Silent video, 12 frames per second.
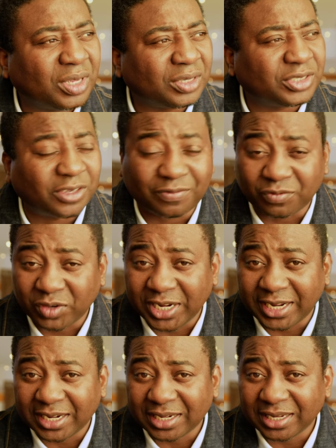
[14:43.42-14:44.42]

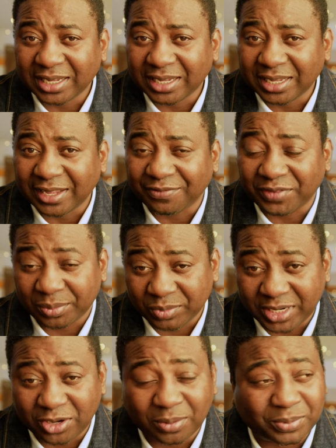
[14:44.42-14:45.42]
software
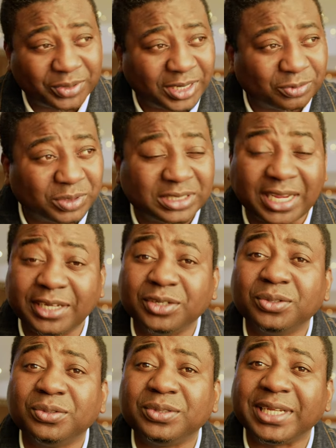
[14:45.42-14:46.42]
firmware upgrade, which I
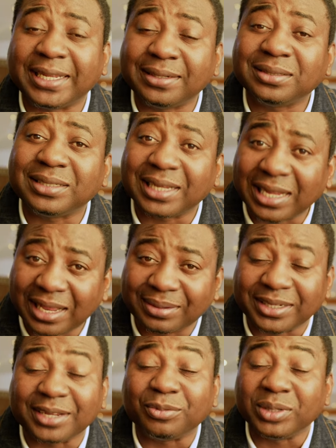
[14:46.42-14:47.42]
know then
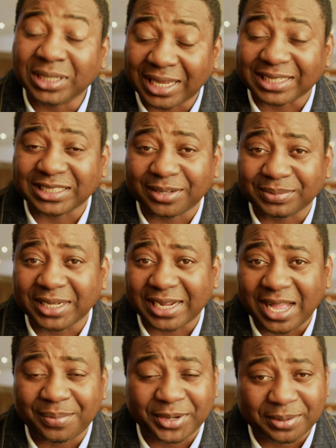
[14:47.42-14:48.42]
they will accept their
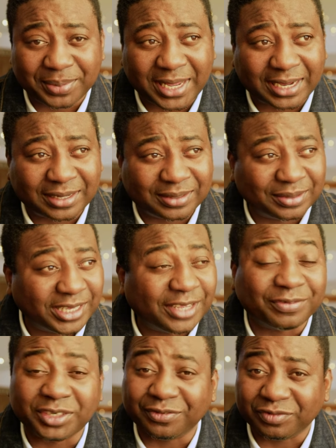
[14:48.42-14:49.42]
camera back.
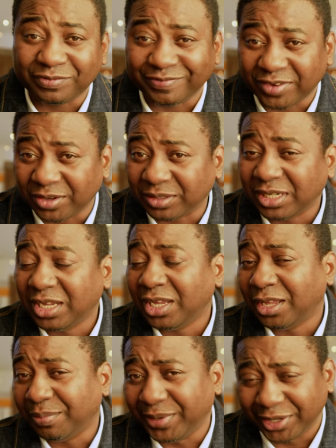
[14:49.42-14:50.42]
Even if you've gone
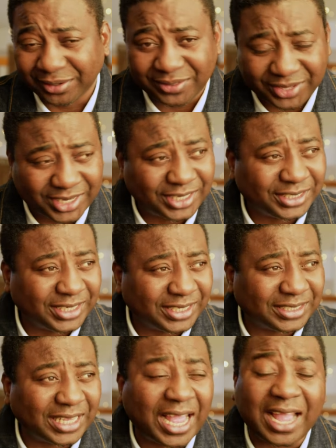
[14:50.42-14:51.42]
beyond 30
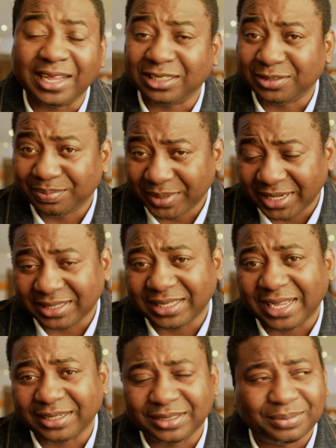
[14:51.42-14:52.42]
days, I expect
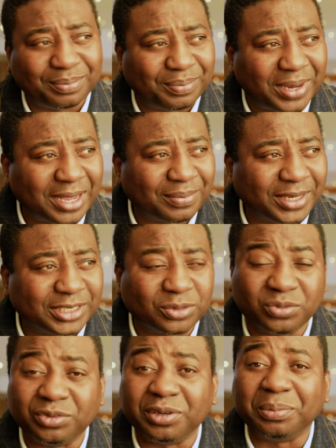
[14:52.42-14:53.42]
that
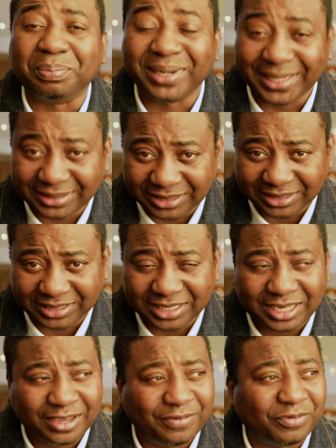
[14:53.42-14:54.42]
Blackmagic will replace it
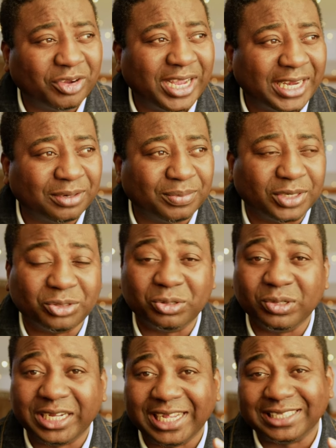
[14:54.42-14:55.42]
for anybody
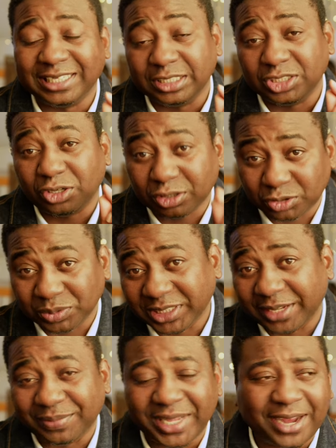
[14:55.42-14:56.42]
who gets in touch with
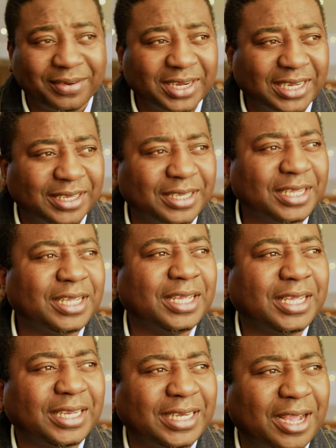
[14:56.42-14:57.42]
them directly.
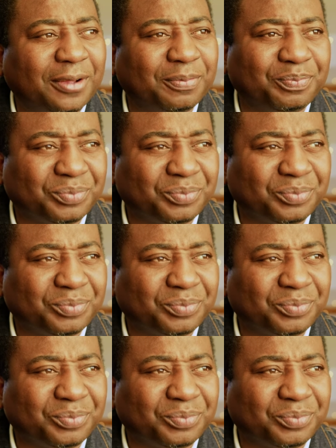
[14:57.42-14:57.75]
Now,